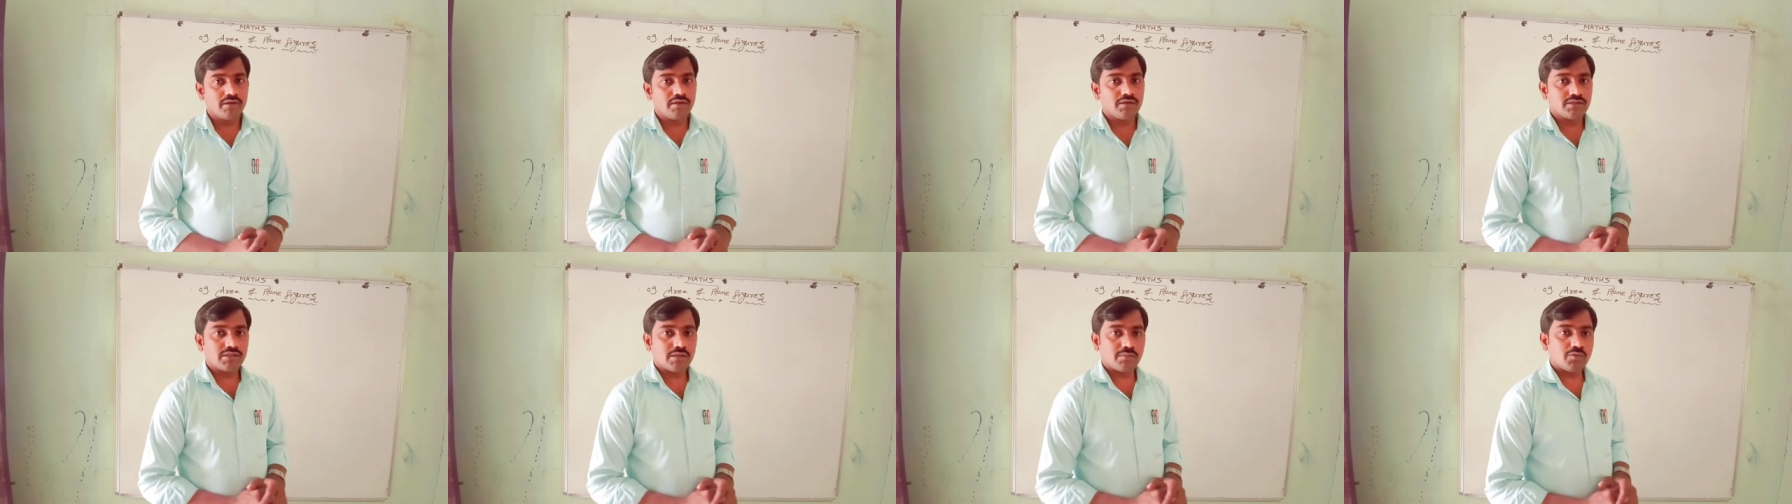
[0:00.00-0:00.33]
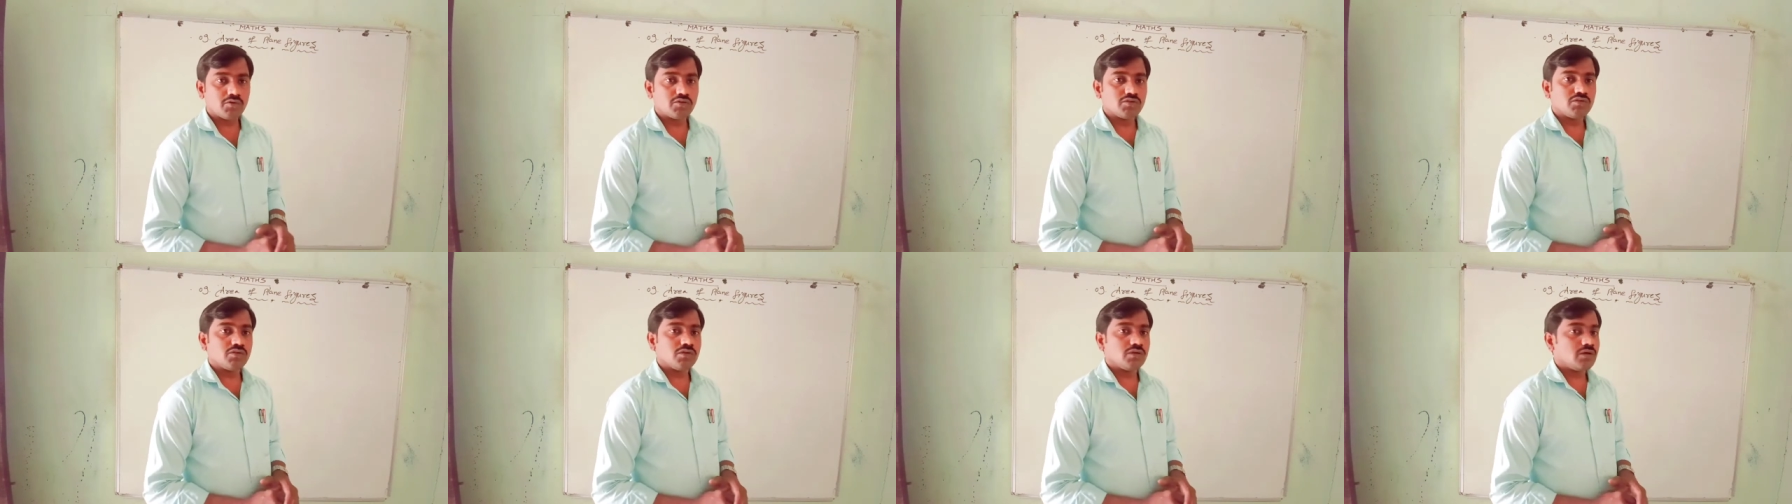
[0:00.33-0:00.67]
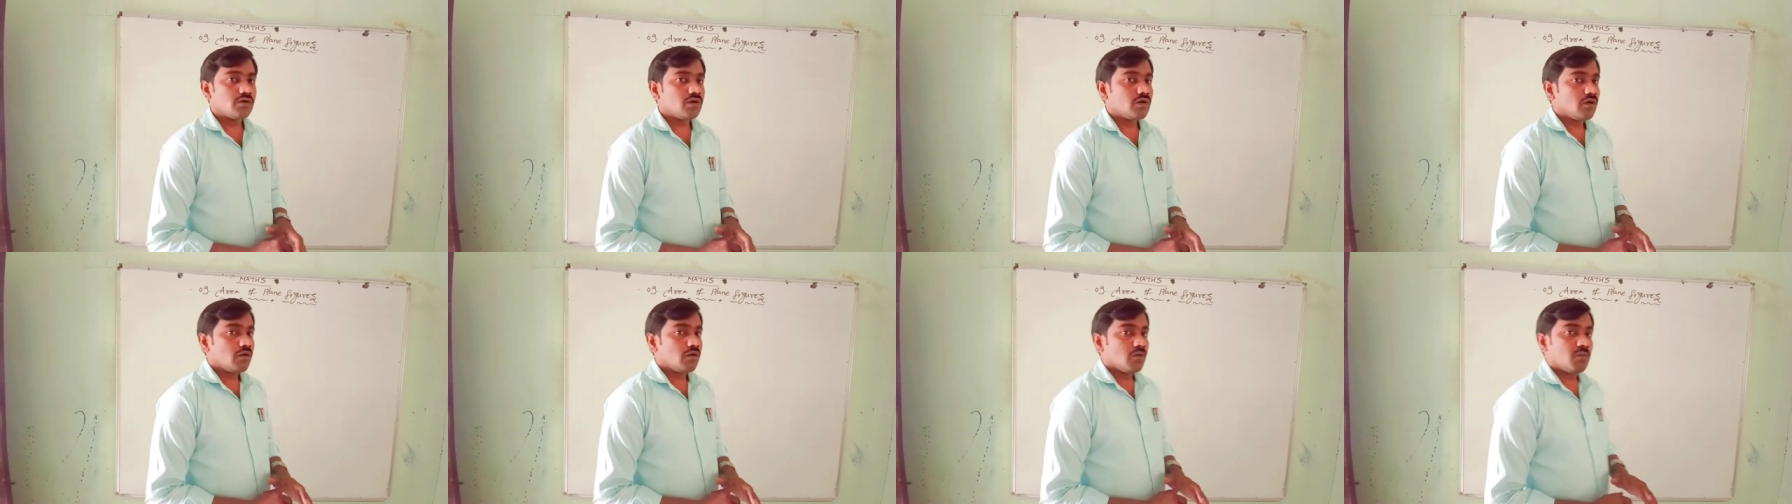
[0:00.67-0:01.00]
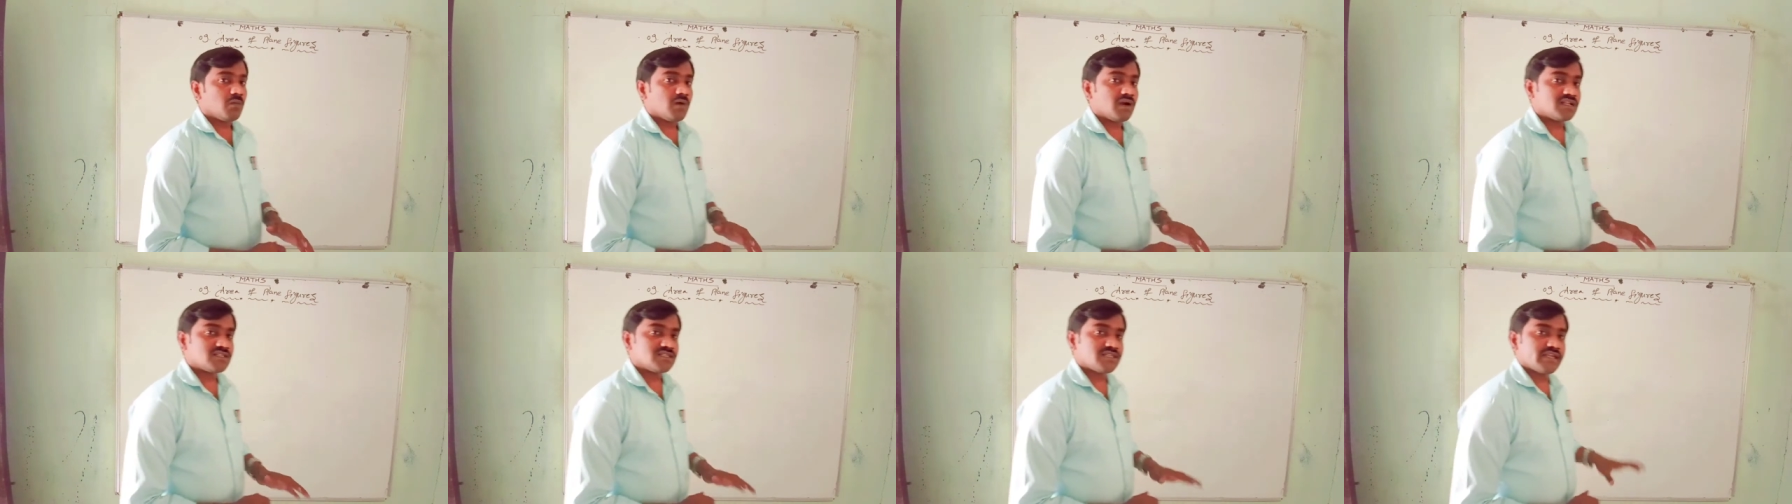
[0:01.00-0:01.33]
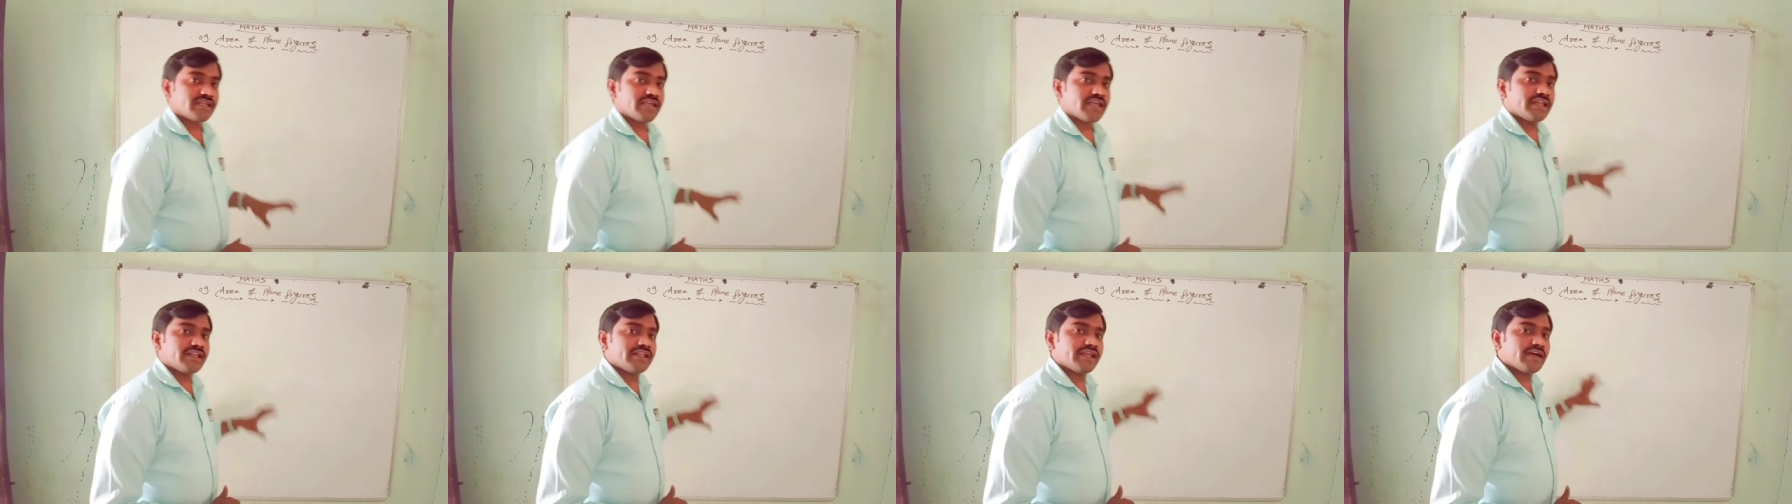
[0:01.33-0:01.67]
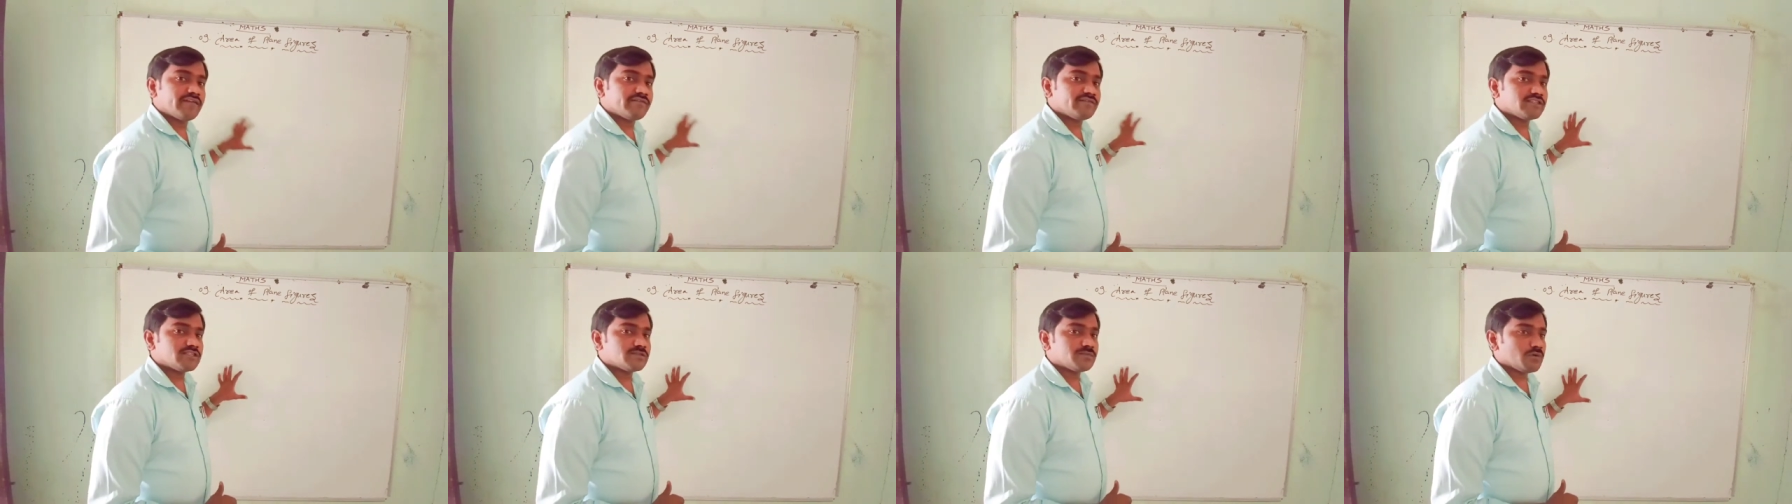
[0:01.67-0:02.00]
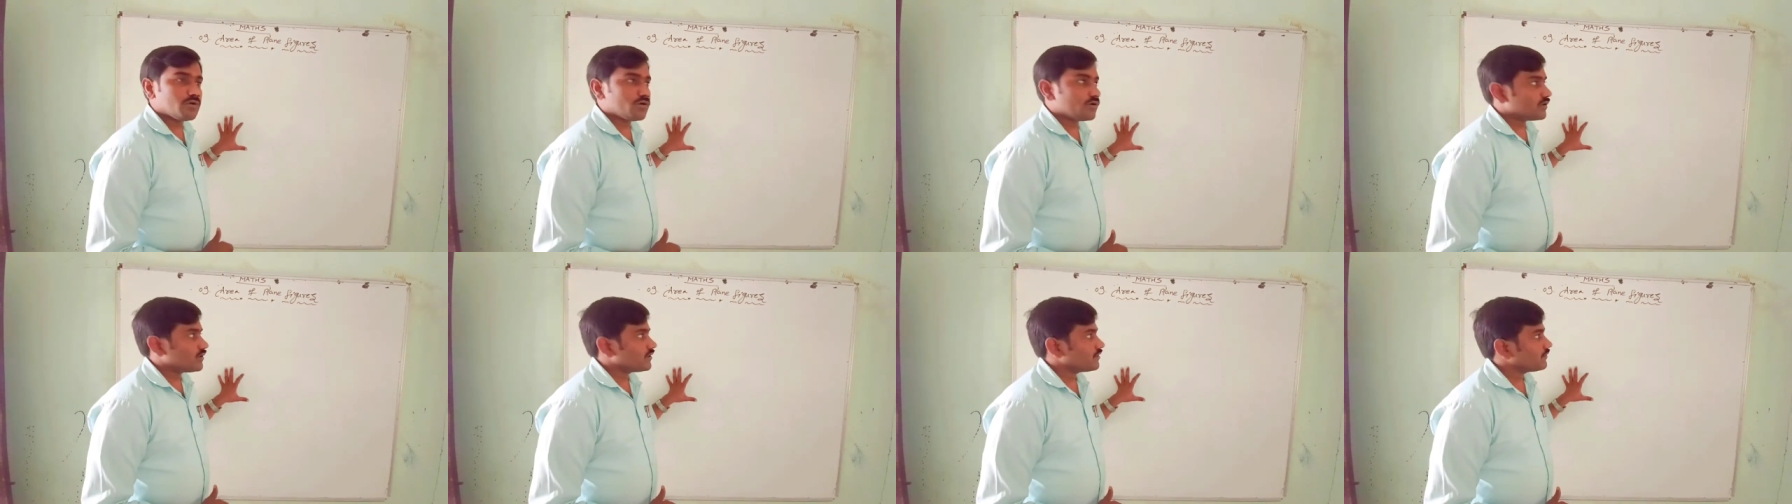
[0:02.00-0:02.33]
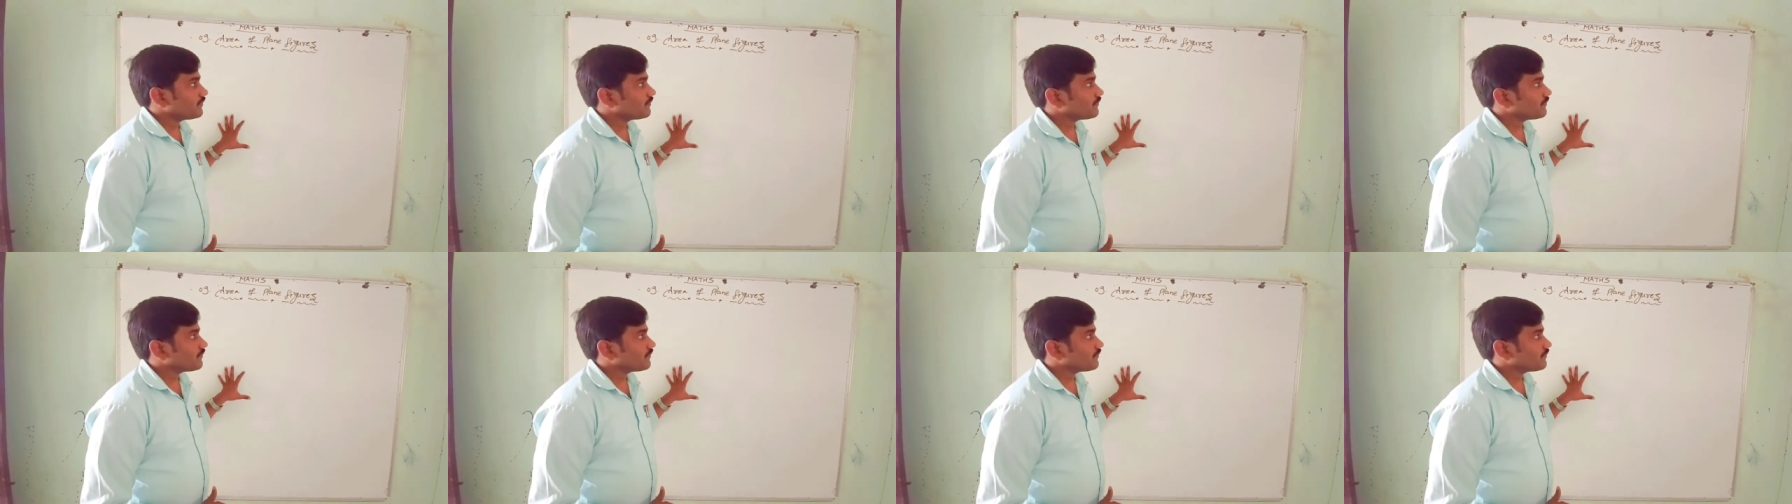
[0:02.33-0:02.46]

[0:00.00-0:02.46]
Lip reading: Suppose what is the area of this board?